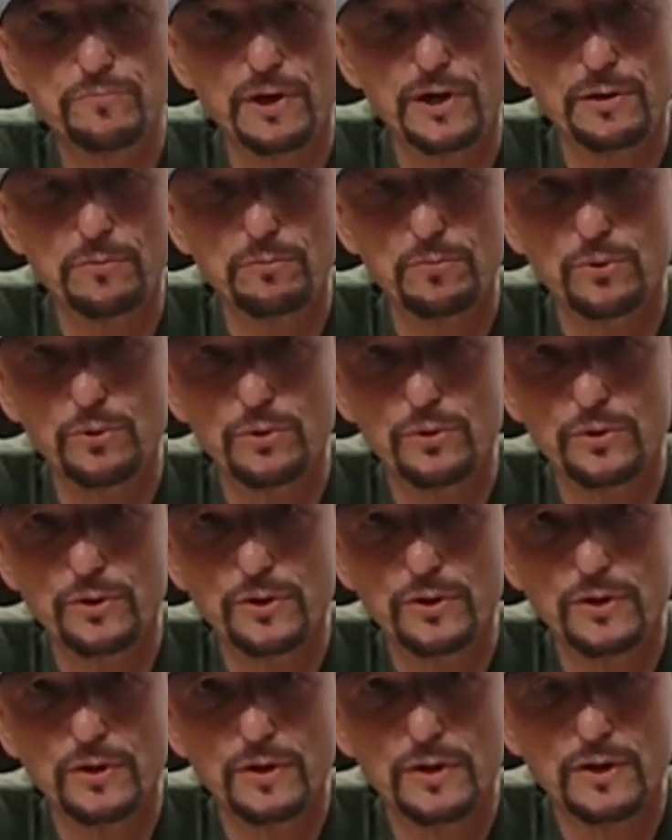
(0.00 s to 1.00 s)
bottom board
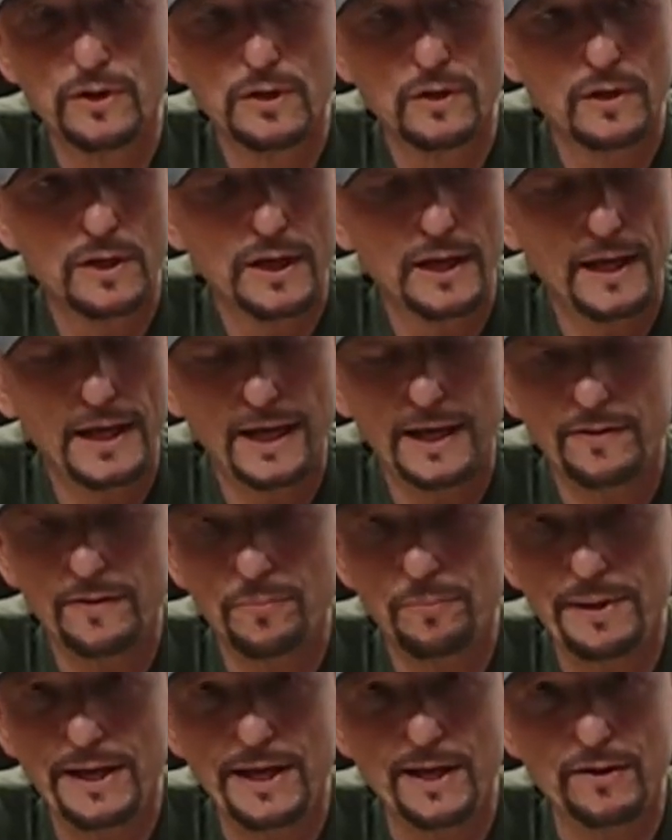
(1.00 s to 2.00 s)
and
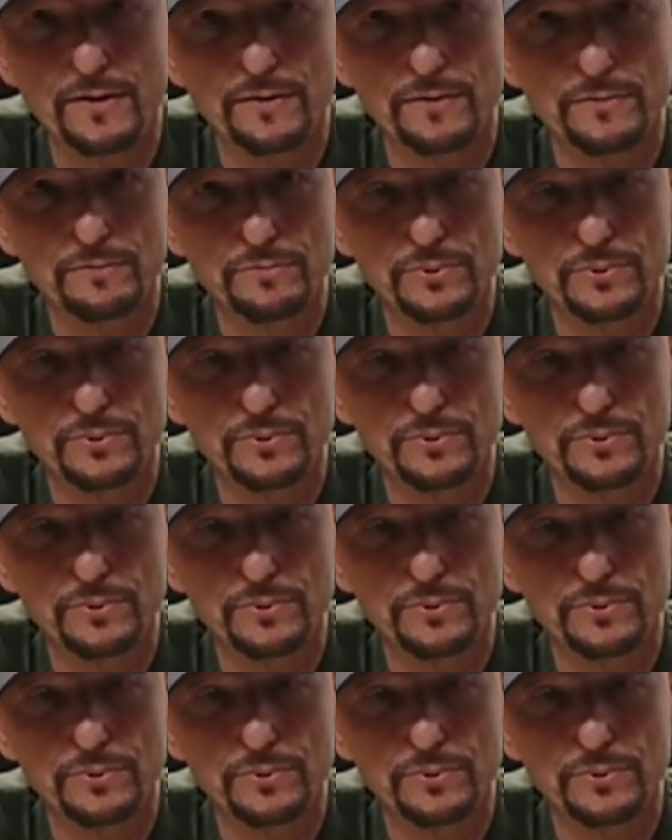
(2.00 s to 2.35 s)
the panel